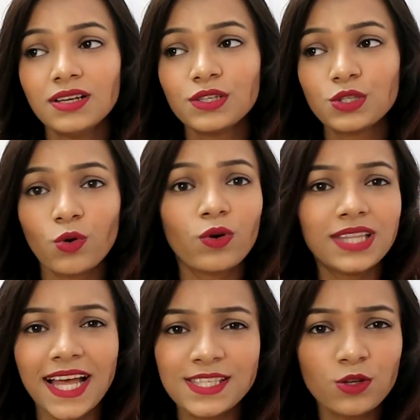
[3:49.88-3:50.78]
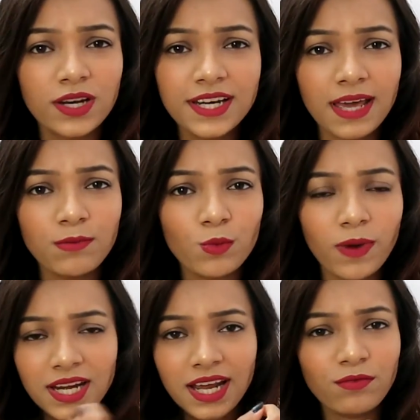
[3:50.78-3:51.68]
So that's the only time you
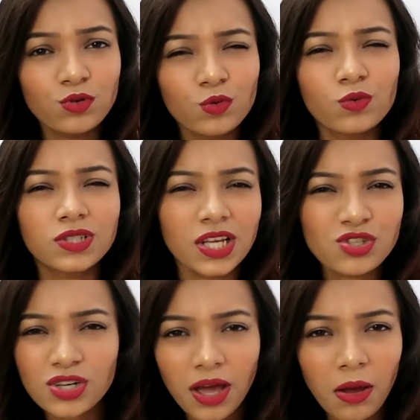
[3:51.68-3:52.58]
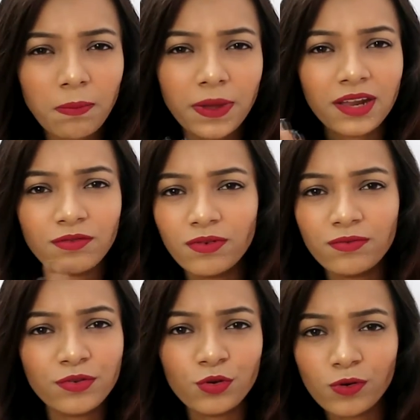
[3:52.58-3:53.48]
might have to touch it up in a
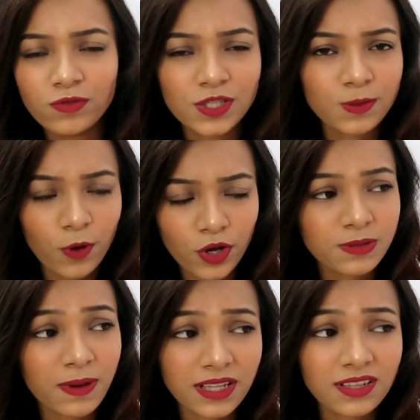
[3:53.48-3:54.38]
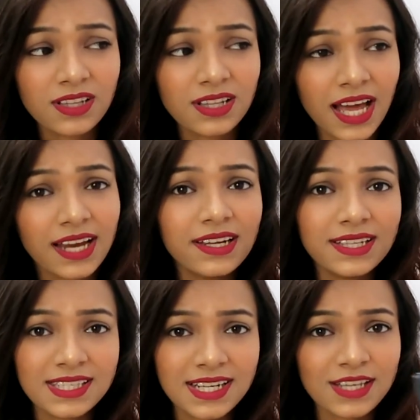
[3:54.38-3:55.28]
few of the spots, but other than that,
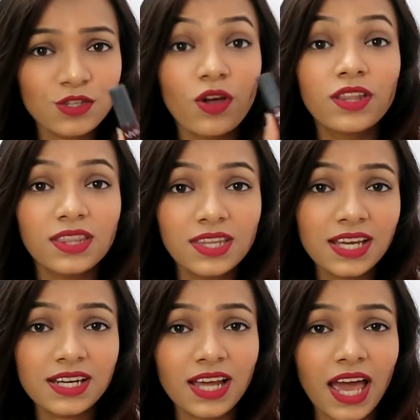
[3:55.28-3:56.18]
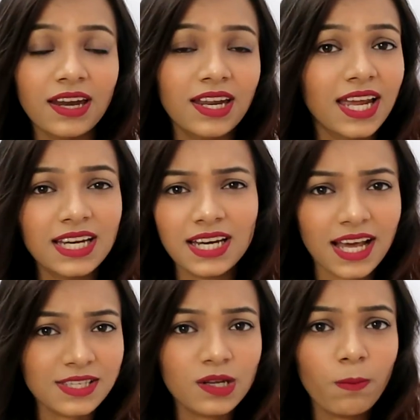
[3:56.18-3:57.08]
it stays on the entire day and it
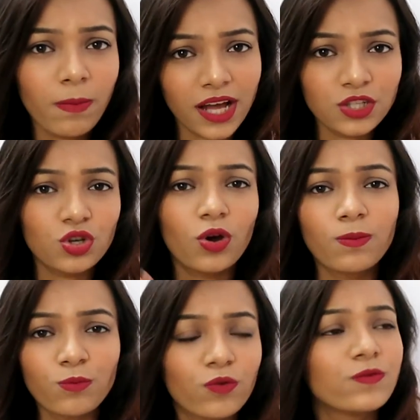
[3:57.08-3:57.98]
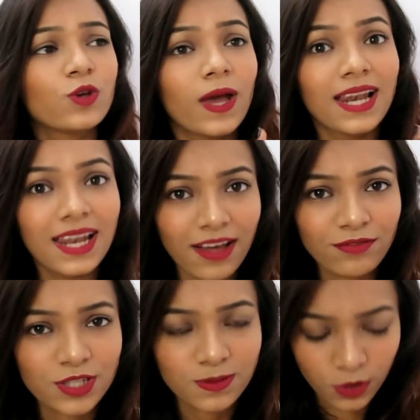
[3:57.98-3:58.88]
doesn't budge or move. So I
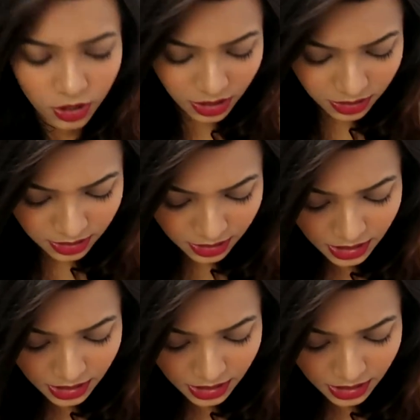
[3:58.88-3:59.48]
love this product.